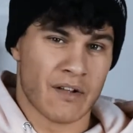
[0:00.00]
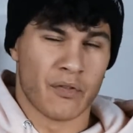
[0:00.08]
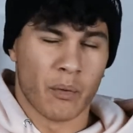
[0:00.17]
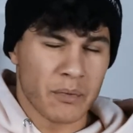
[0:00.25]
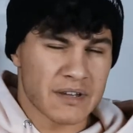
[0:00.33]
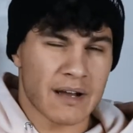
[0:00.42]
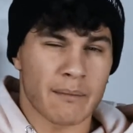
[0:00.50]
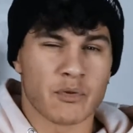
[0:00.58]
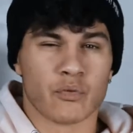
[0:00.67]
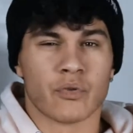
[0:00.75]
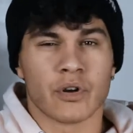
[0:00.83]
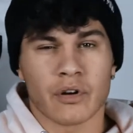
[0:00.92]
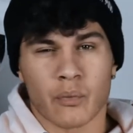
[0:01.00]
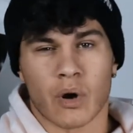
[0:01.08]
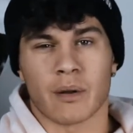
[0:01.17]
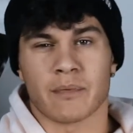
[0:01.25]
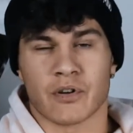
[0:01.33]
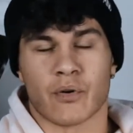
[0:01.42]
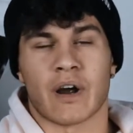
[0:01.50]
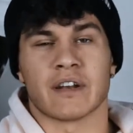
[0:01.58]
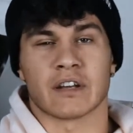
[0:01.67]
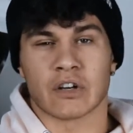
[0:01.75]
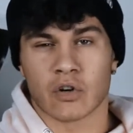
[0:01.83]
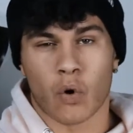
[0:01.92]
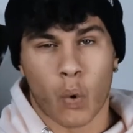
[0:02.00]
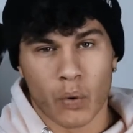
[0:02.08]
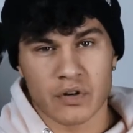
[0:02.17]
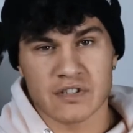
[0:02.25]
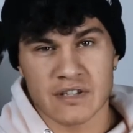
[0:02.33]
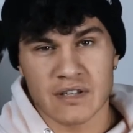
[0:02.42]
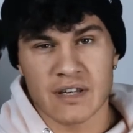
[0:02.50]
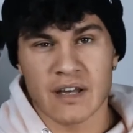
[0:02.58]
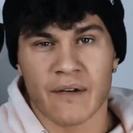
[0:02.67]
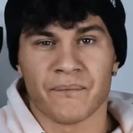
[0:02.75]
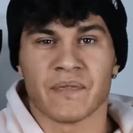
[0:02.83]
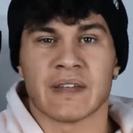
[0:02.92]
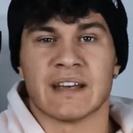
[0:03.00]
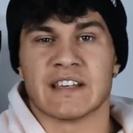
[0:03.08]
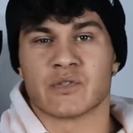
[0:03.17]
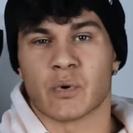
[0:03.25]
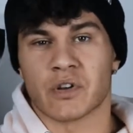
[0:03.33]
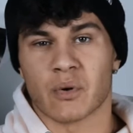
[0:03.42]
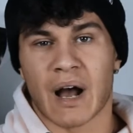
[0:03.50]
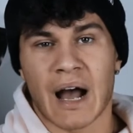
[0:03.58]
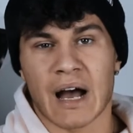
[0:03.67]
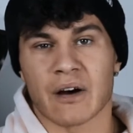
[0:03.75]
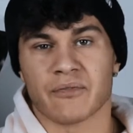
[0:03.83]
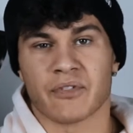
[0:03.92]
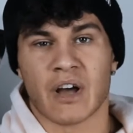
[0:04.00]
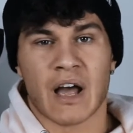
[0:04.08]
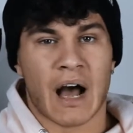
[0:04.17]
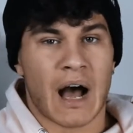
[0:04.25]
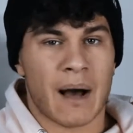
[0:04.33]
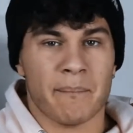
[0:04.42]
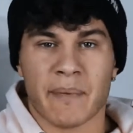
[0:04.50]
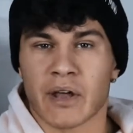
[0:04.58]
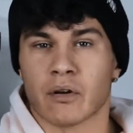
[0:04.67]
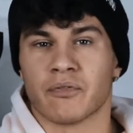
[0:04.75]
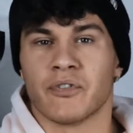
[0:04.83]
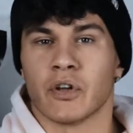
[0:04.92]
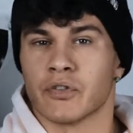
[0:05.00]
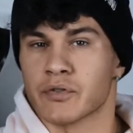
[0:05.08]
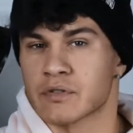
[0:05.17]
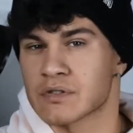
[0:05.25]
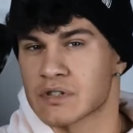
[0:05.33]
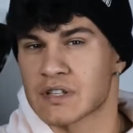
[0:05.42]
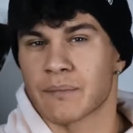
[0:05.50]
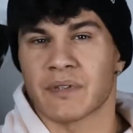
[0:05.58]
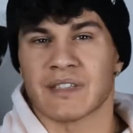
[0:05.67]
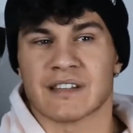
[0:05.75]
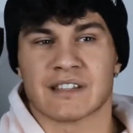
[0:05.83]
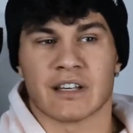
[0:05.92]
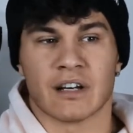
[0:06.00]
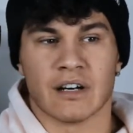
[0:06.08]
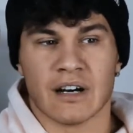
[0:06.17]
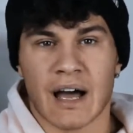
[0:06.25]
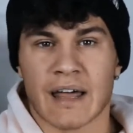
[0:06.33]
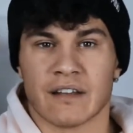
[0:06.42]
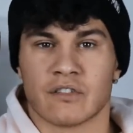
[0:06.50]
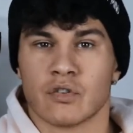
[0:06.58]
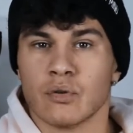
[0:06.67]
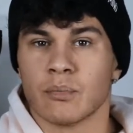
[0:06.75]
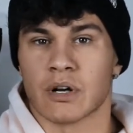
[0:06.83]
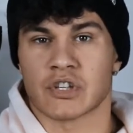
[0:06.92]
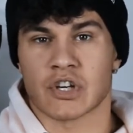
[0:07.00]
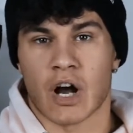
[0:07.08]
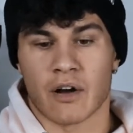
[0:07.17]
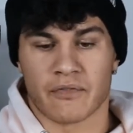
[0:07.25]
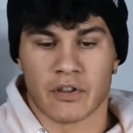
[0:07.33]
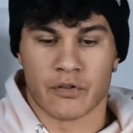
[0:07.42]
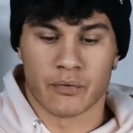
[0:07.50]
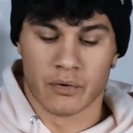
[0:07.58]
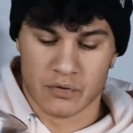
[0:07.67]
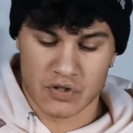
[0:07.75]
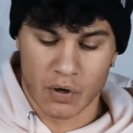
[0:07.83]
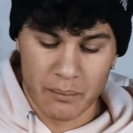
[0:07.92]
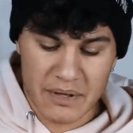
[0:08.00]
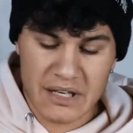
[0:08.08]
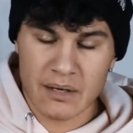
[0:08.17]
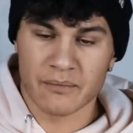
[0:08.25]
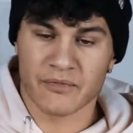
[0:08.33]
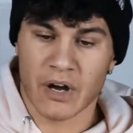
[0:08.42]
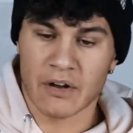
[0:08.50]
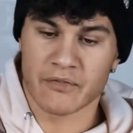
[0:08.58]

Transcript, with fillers: The only time you really want to be grinding coarsely is when you have uh, metal filters or something that's going to let too much coffee through. So medium fine